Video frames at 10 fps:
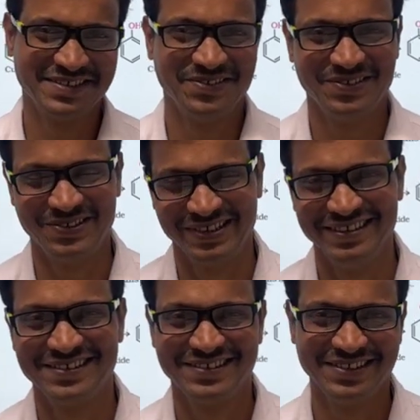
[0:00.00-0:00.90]
NEET
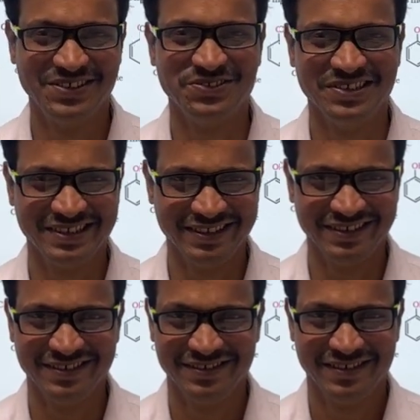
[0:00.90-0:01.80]
or in
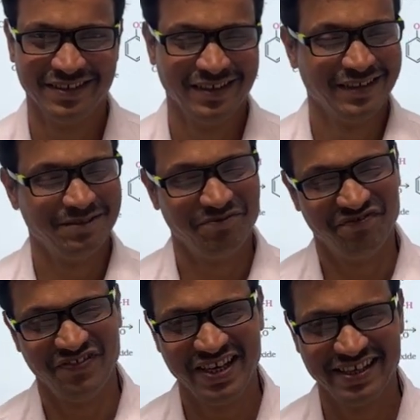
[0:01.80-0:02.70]
CUET.
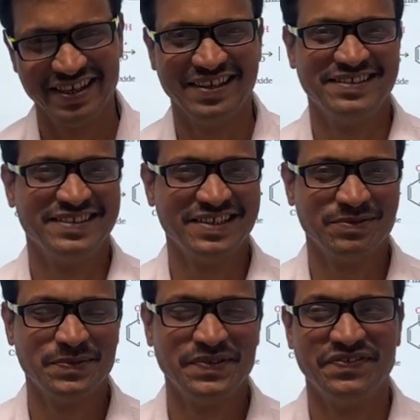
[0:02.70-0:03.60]
Very
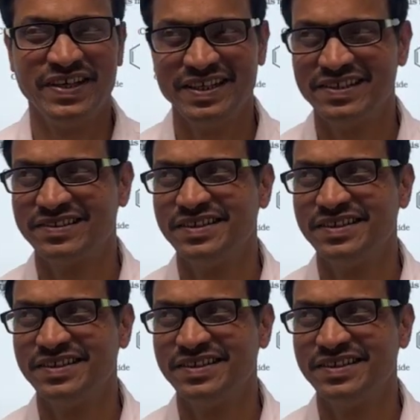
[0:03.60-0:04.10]
easy, that will be